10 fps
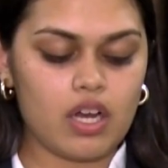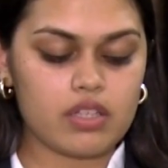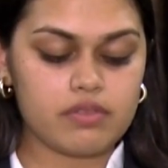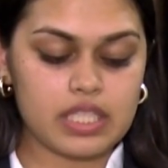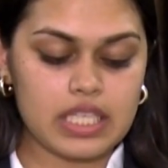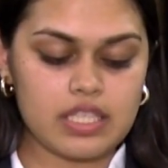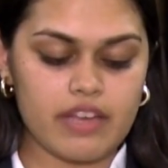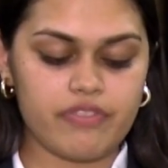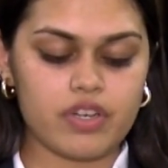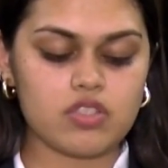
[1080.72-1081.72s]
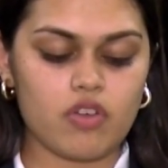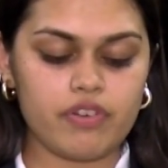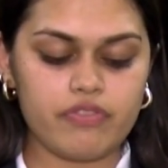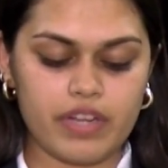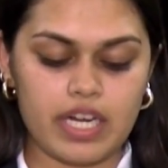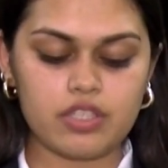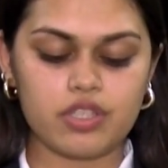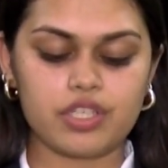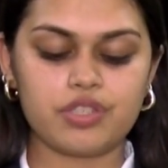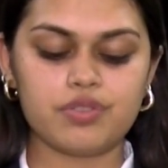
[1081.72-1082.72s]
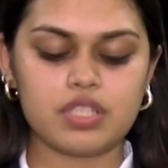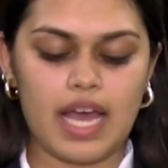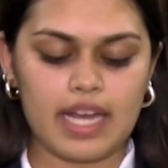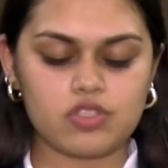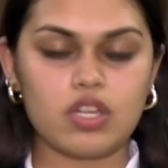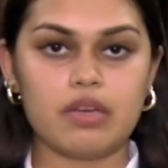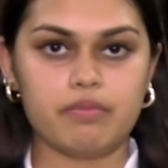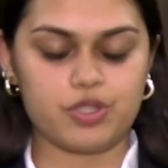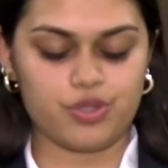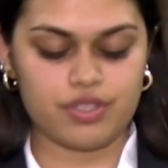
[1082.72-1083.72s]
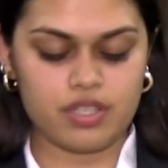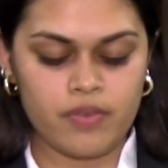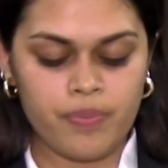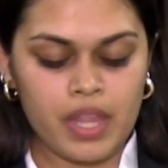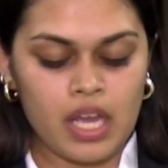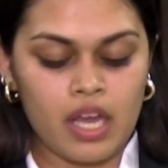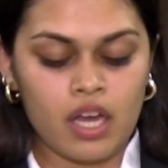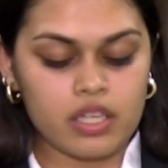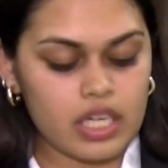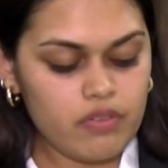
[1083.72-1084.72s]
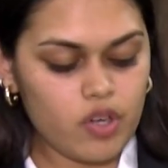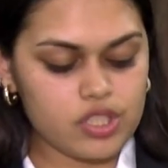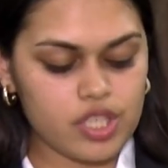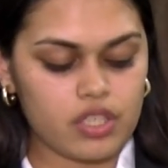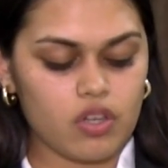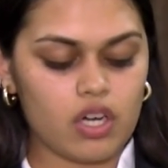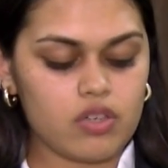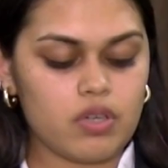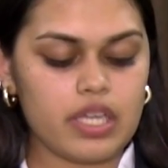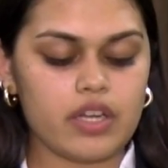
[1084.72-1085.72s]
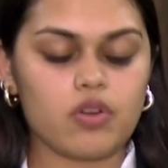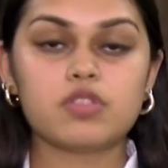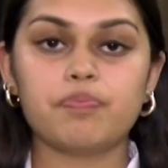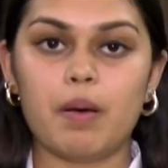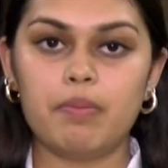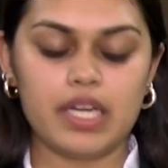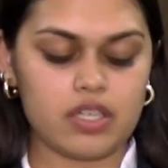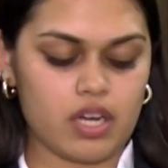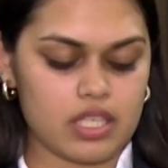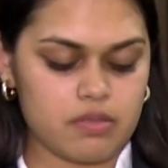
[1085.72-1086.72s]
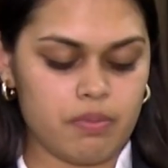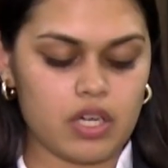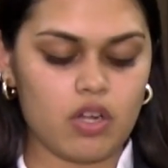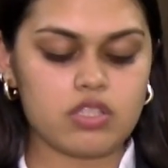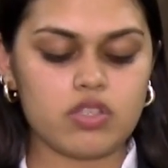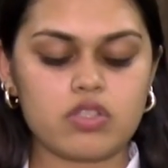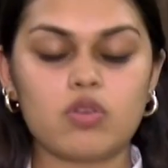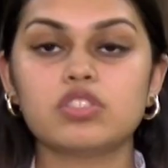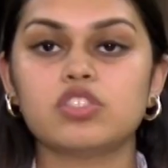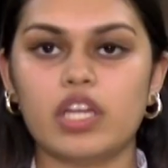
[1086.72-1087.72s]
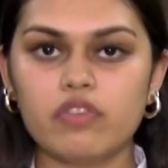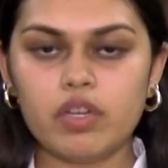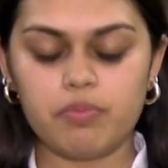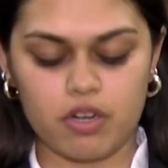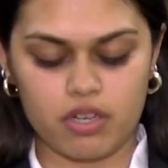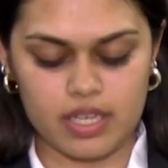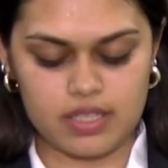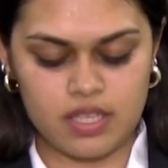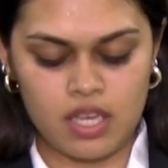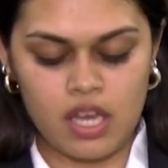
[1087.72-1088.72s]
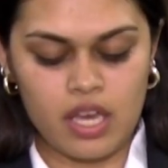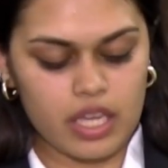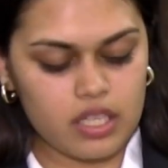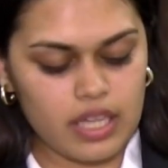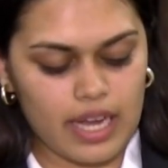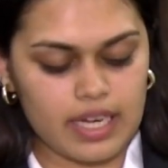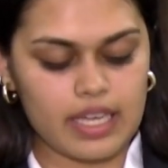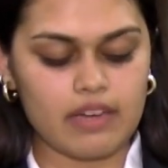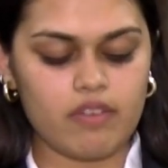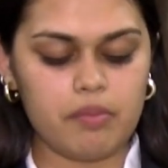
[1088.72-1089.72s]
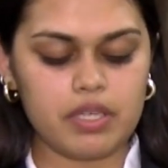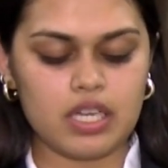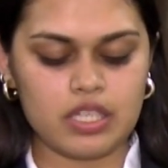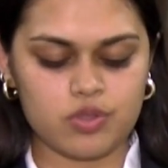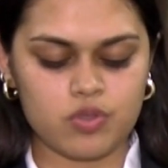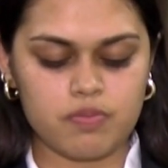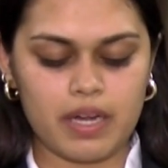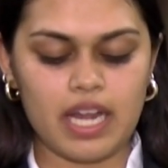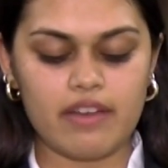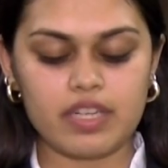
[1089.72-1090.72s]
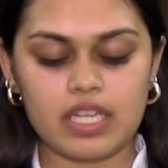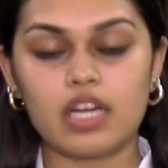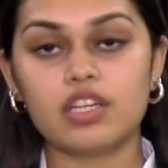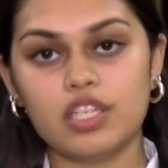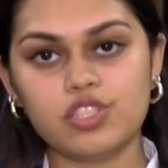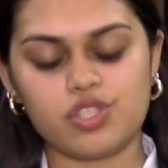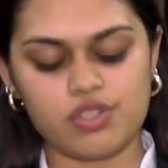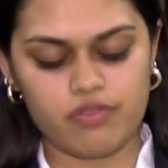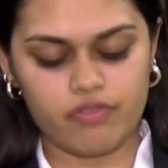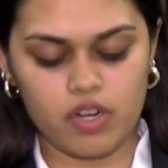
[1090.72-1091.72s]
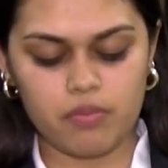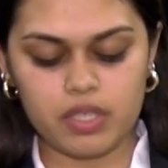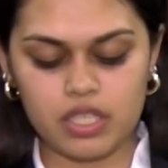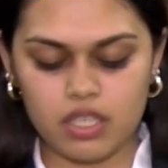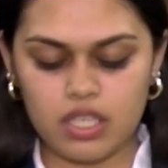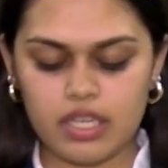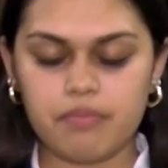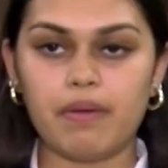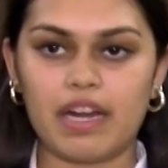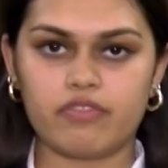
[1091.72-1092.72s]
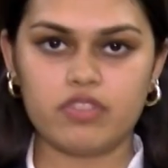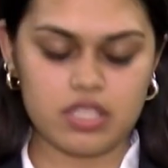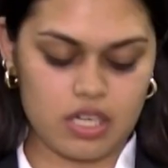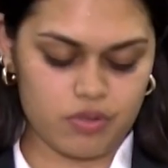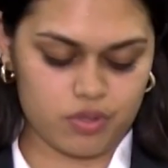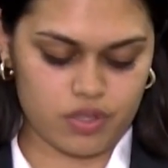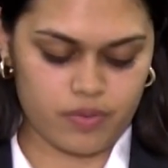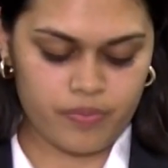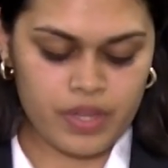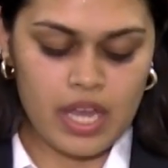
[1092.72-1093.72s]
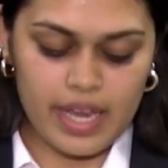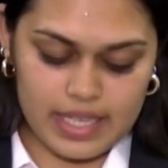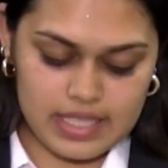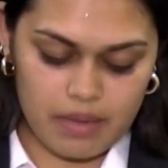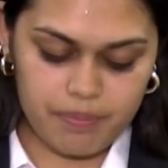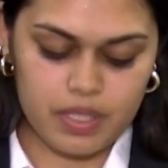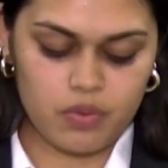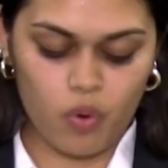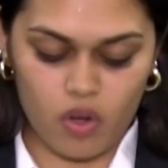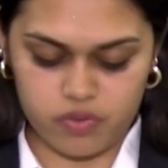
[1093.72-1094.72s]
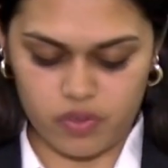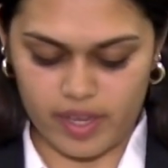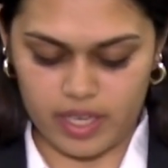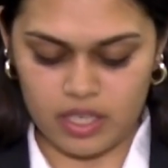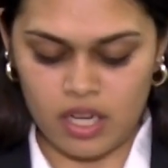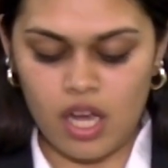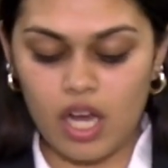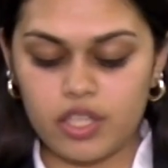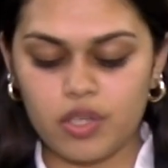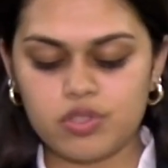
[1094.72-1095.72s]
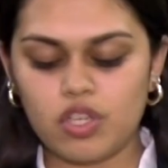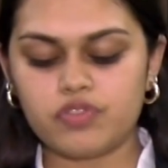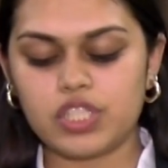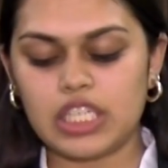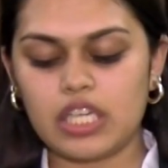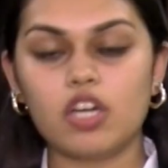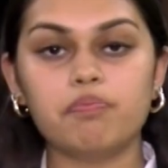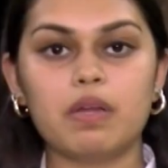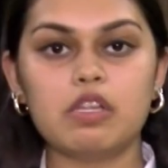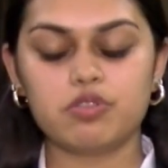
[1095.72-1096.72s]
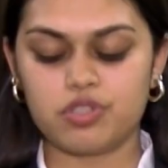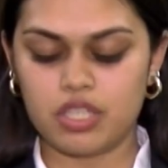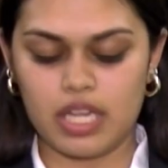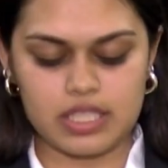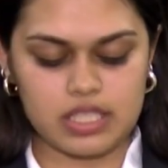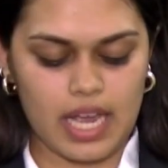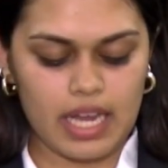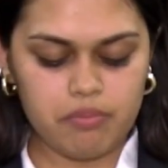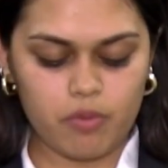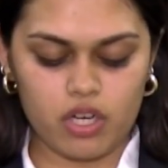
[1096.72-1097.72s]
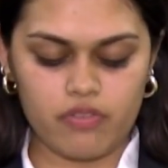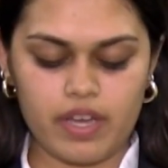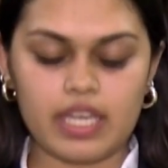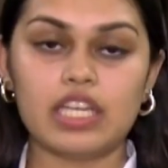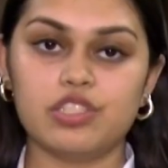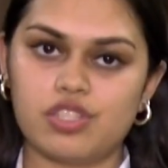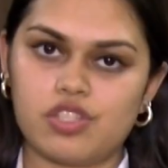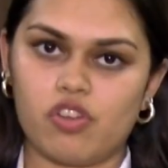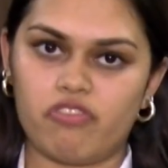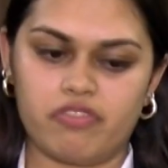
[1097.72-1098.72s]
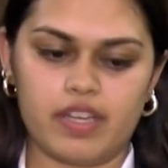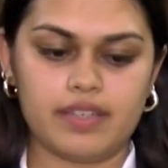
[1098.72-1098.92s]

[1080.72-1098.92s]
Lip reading: these efforts often fail to reduce actual emission. Greenwashing not only erodes public trust but also slows genuine progress in tackling environmental issues by diverting attention from real impactful solutions. Example, Volkswagen, accused of cheating on pollution tests and modifying engine software.